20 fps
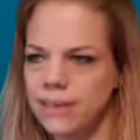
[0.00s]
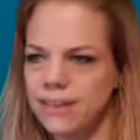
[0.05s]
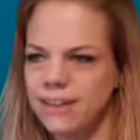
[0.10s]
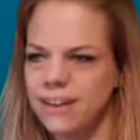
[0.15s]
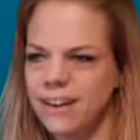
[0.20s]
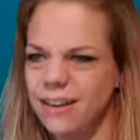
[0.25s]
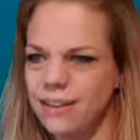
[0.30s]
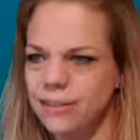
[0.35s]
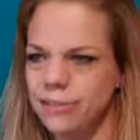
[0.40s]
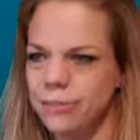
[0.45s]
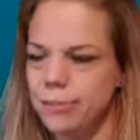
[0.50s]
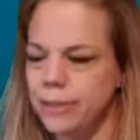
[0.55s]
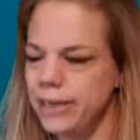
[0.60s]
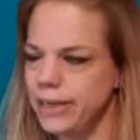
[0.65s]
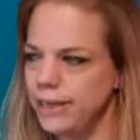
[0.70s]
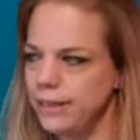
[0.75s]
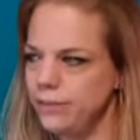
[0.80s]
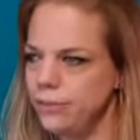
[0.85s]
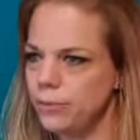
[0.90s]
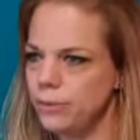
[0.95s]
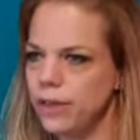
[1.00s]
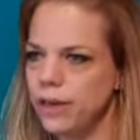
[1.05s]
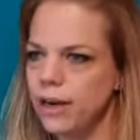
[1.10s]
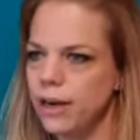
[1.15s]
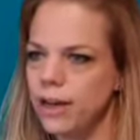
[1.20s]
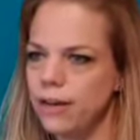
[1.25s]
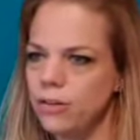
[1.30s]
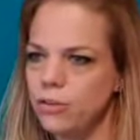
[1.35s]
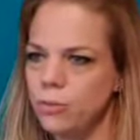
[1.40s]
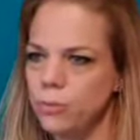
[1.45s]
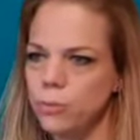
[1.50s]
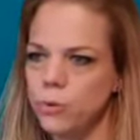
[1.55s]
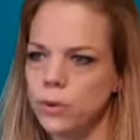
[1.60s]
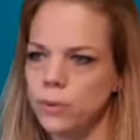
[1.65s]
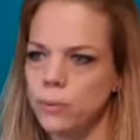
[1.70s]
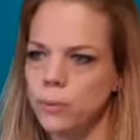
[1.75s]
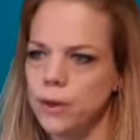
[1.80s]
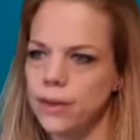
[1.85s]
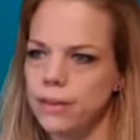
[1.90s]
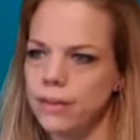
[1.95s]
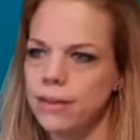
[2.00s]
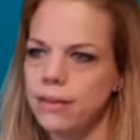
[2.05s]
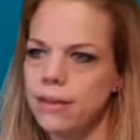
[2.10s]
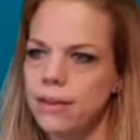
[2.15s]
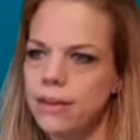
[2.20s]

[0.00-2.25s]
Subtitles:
kind of paint where I like to work with.